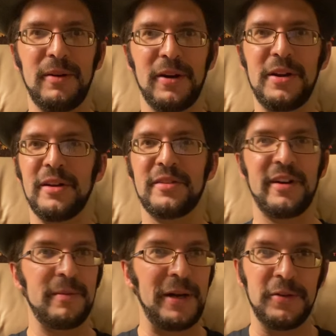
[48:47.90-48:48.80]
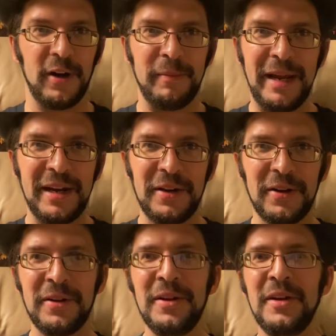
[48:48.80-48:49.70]
you going to talk about Dollman at
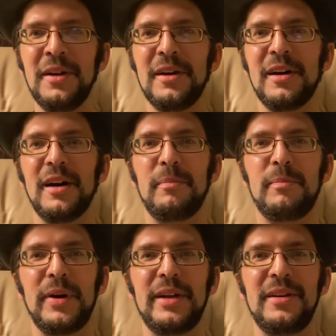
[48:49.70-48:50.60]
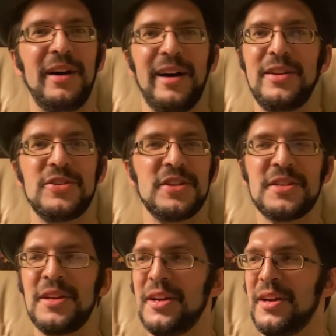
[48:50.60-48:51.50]
all? But no, it's
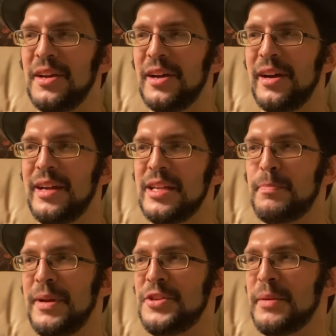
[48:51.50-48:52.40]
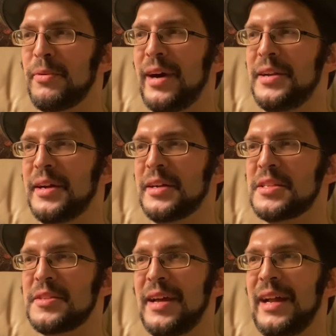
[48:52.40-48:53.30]
just, he's pitching
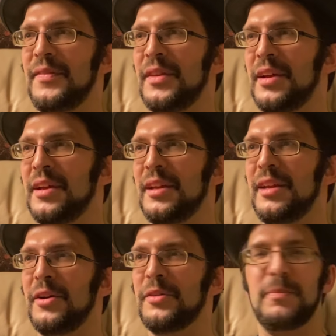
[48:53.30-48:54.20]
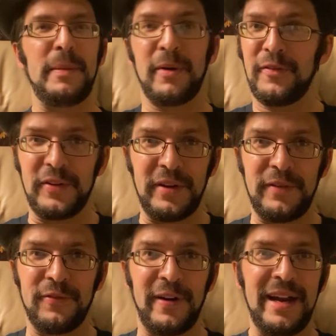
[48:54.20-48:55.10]
products that, to be perfectly
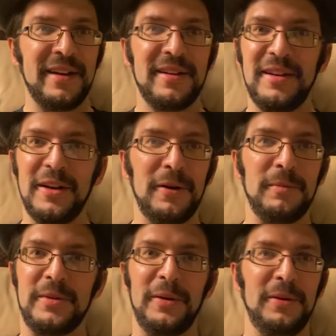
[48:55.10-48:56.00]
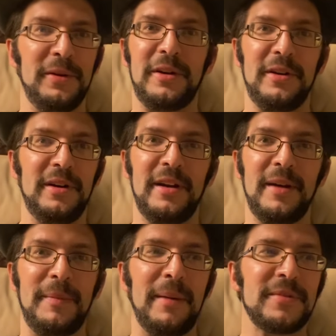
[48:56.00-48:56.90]
frank, don't look good.
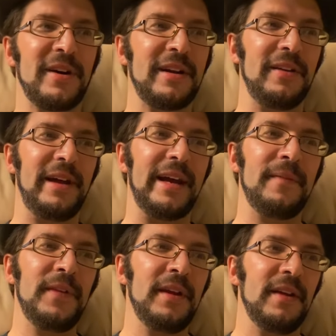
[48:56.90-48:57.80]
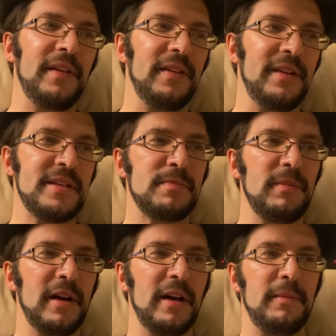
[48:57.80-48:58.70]
I mean, I'm talking like this
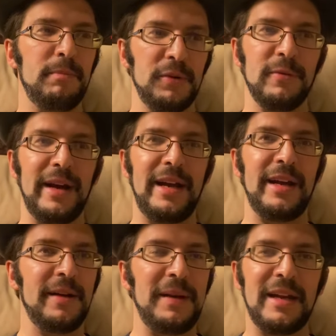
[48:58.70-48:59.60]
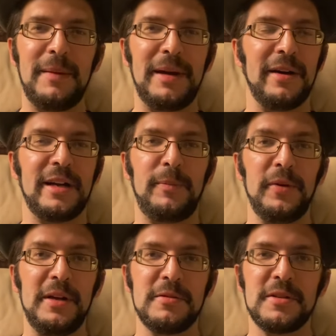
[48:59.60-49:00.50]
Blu-ray, I mean, it came out a couple
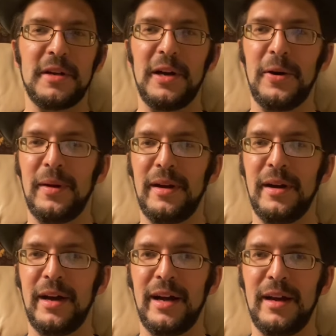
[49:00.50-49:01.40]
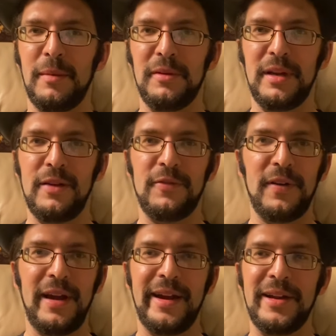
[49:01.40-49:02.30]
of years ago, I believe,
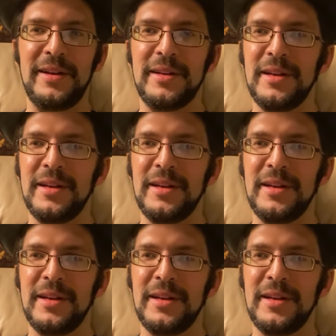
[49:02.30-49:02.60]
and